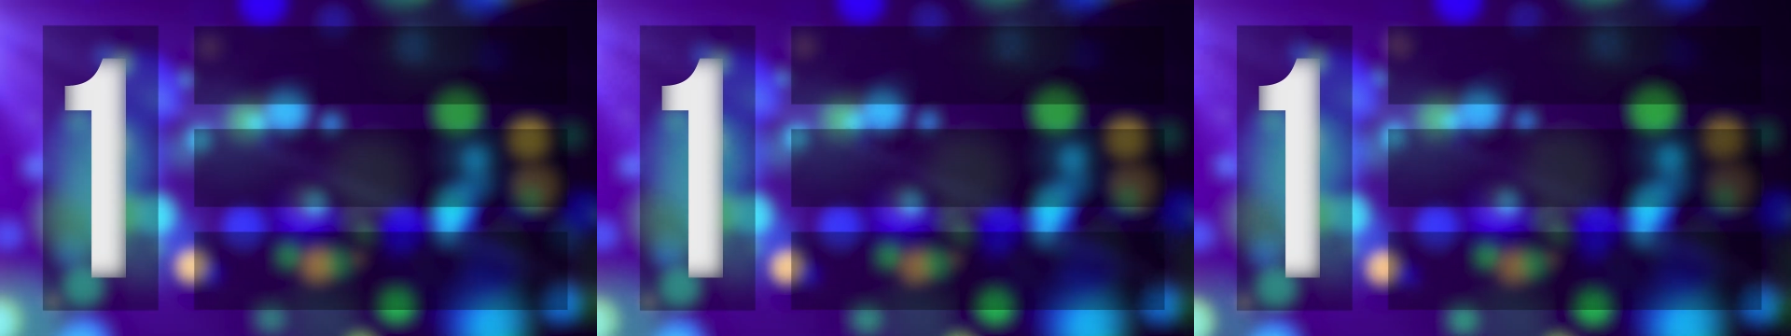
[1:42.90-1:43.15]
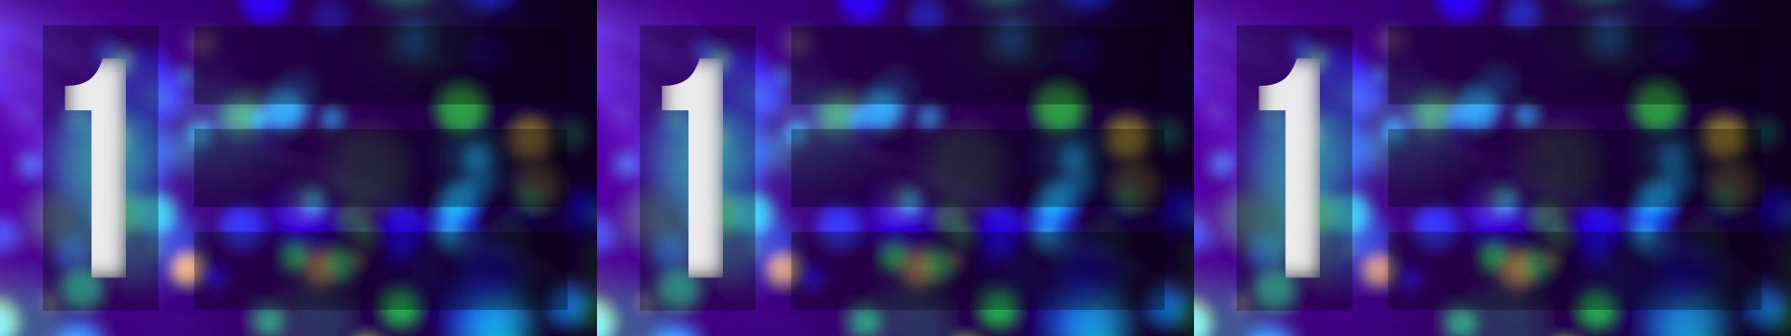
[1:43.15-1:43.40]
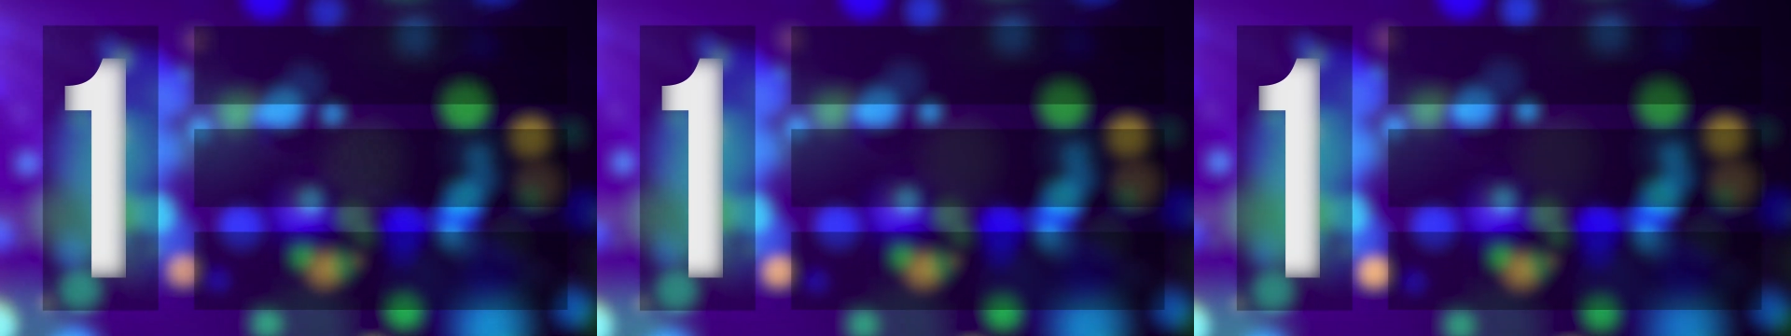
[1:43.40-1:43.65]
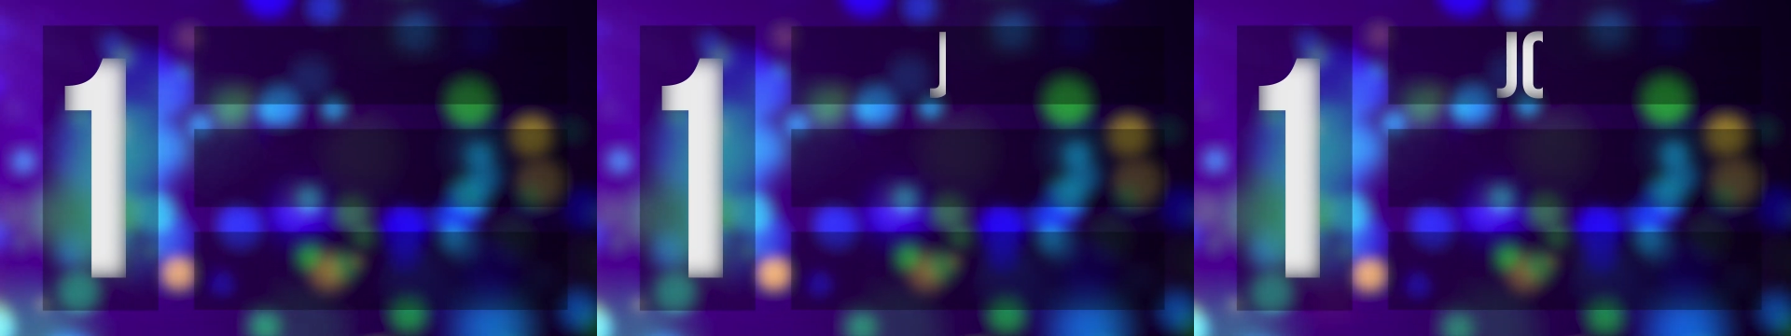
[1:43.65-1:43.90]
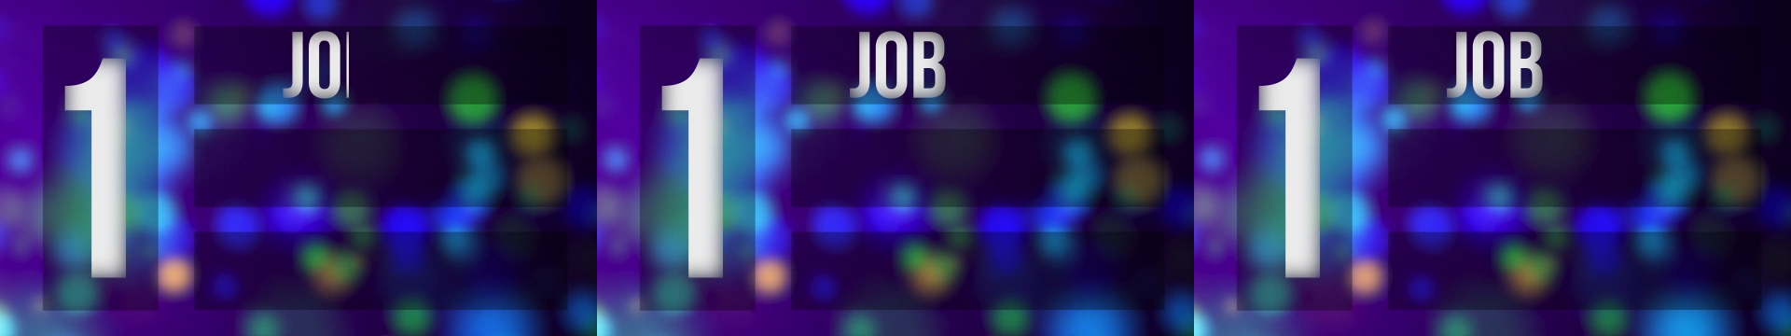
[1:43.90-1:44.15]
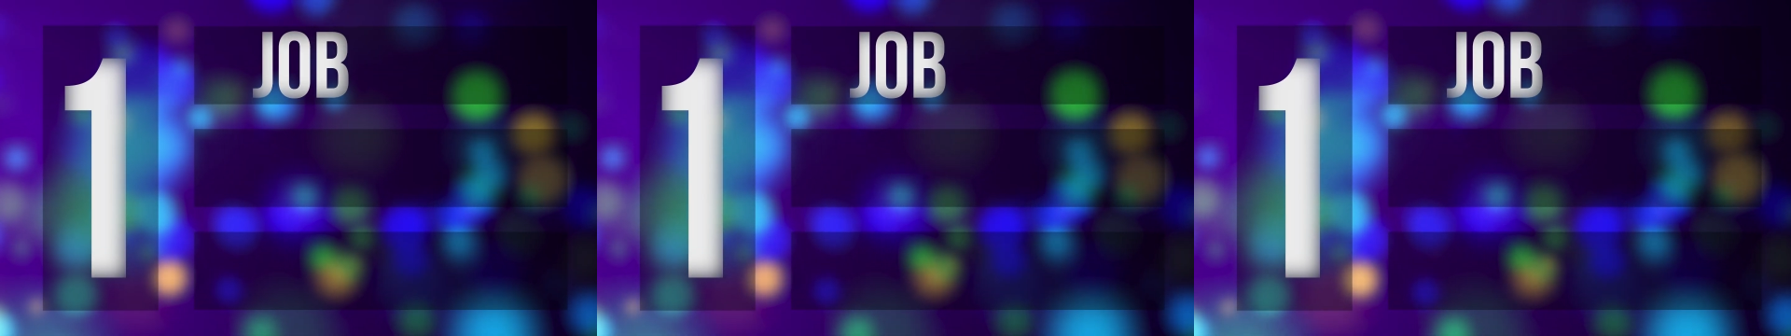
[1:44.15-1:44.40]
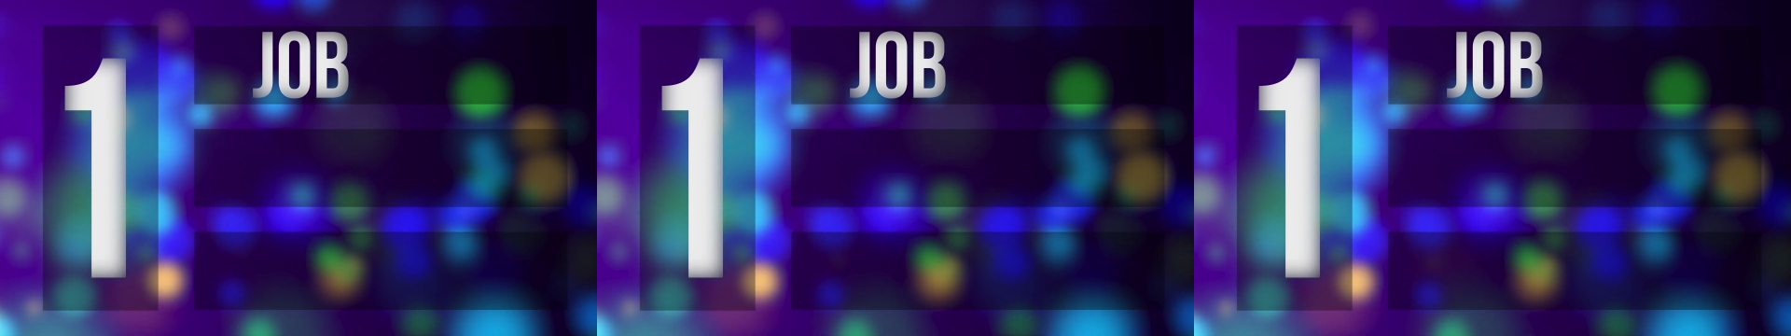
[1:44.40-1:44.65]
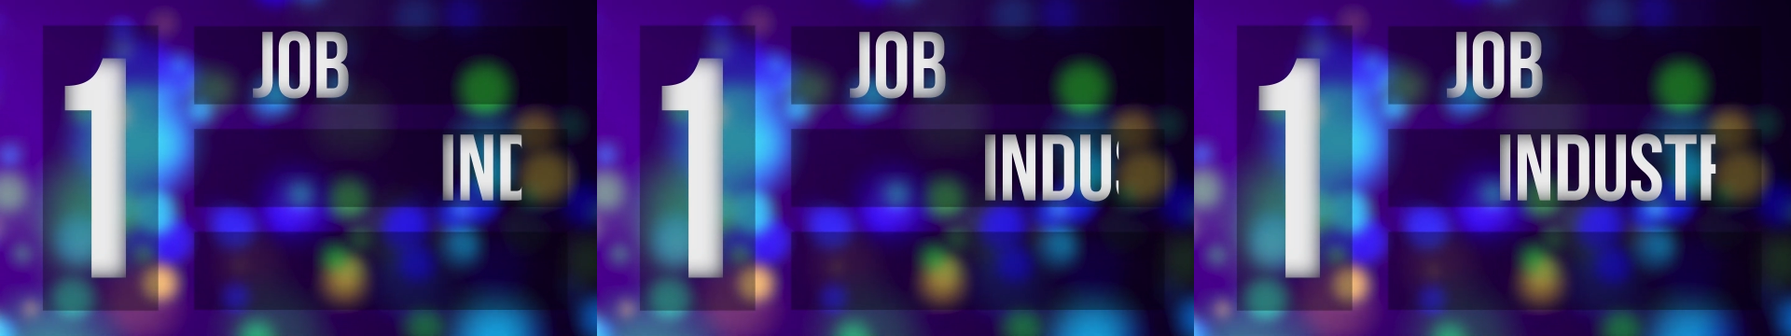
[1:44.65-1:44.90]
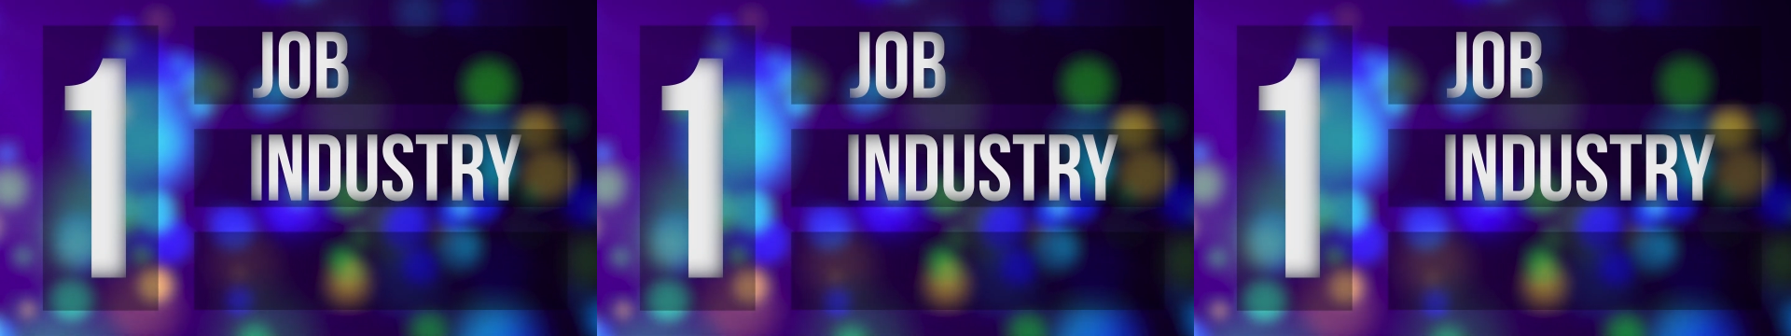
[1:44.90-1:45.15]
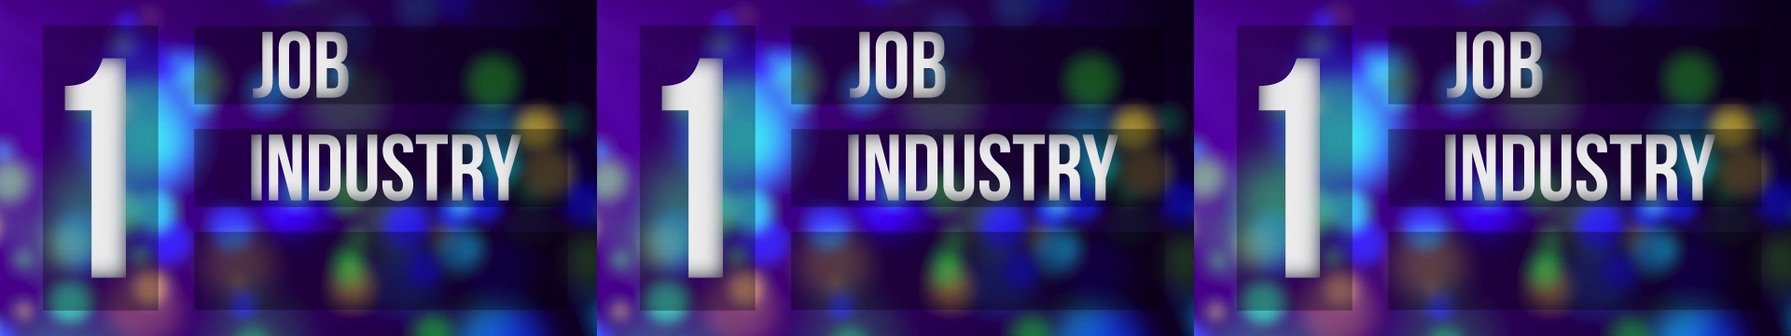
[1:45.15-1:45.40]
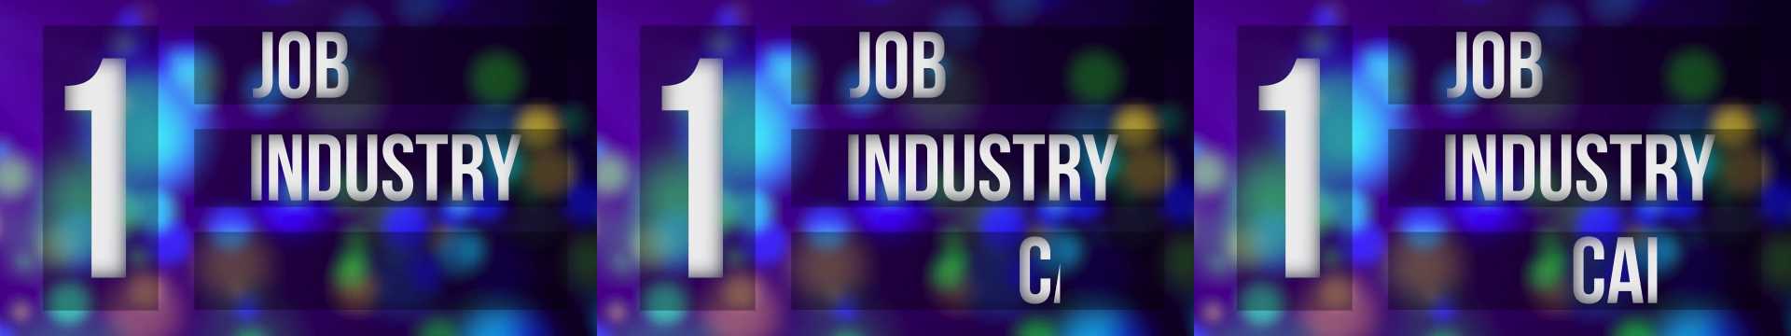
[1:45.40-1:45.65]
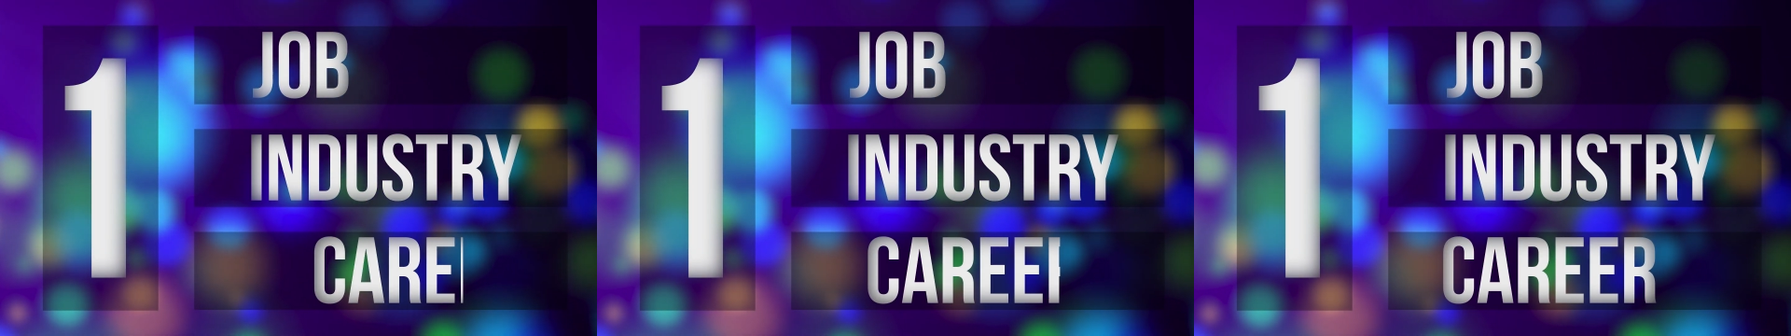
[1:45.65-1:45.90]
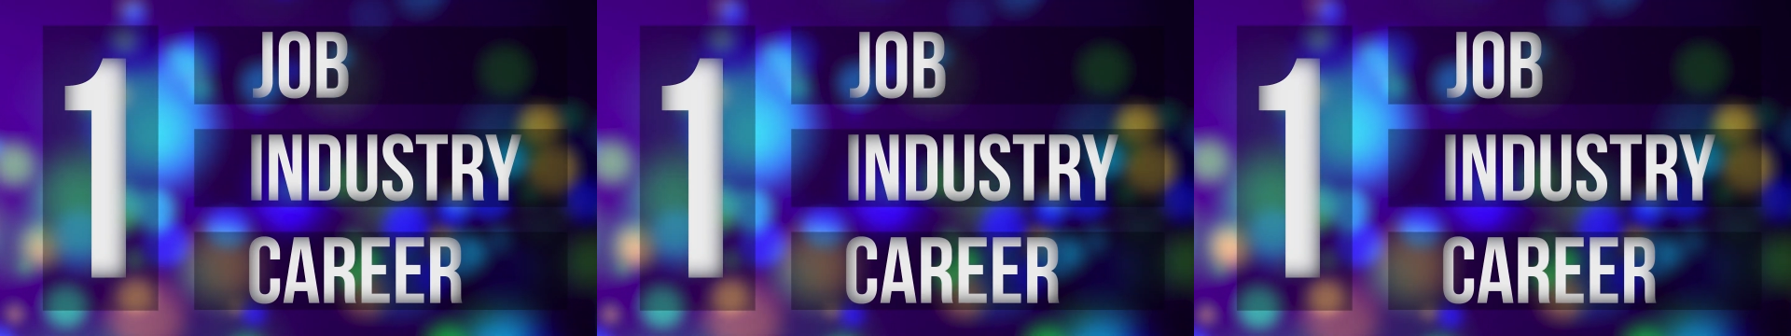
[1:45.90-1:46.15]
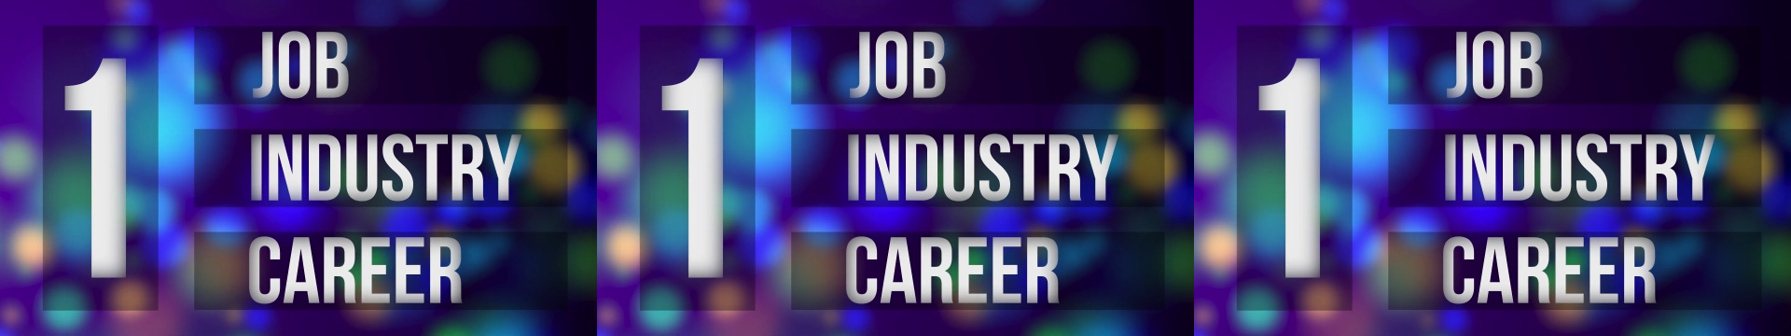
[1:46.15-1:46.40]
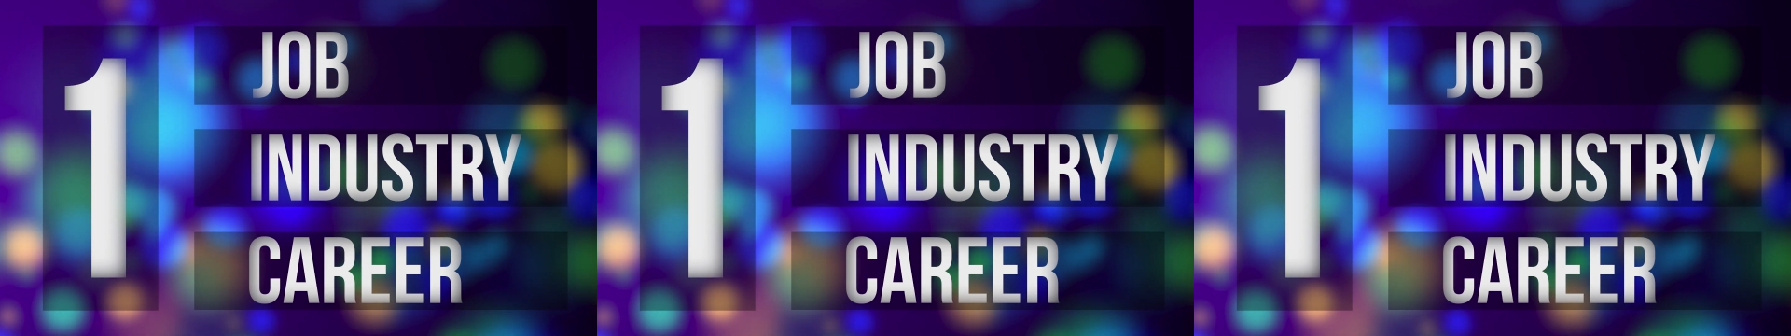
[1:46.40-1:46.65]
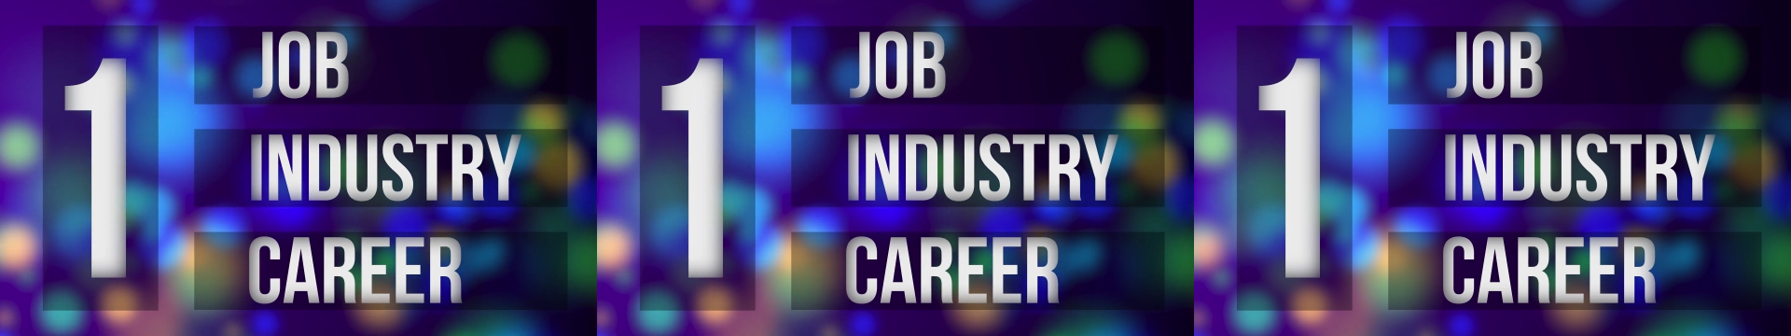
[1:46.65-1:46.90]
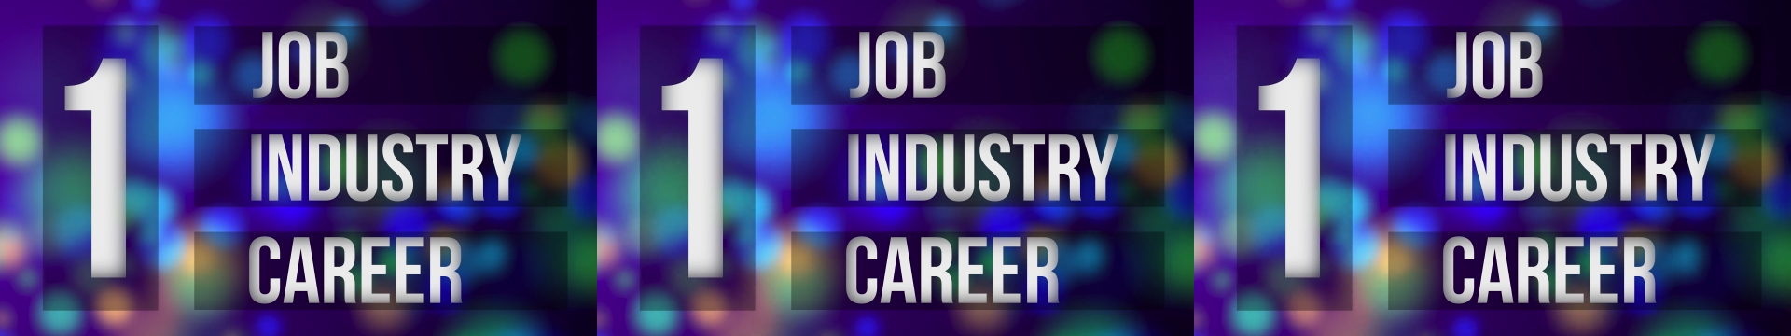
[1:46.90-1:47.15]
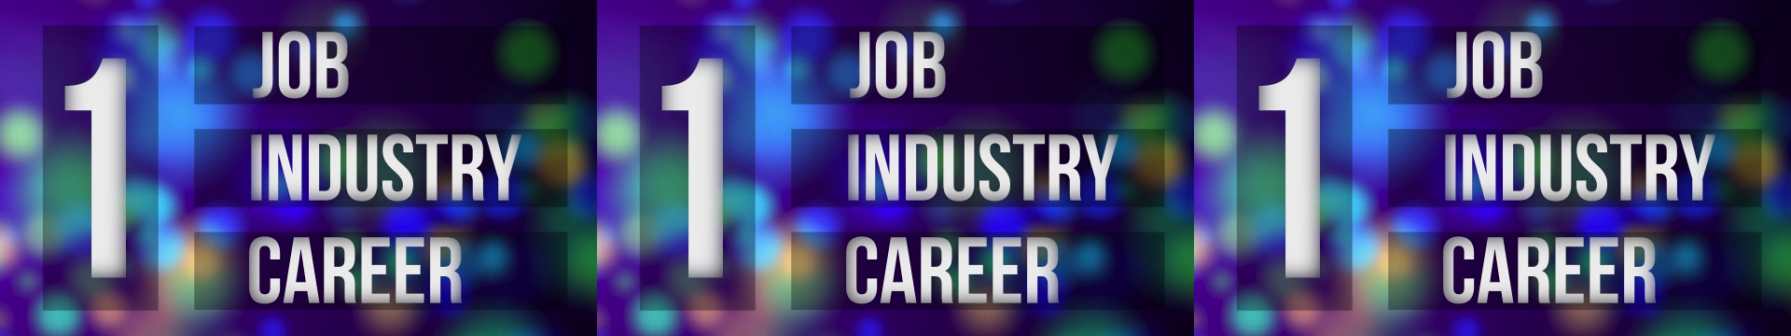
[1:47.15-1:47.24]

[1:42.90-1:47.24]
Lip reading: No face is visible, so there are no lips to read.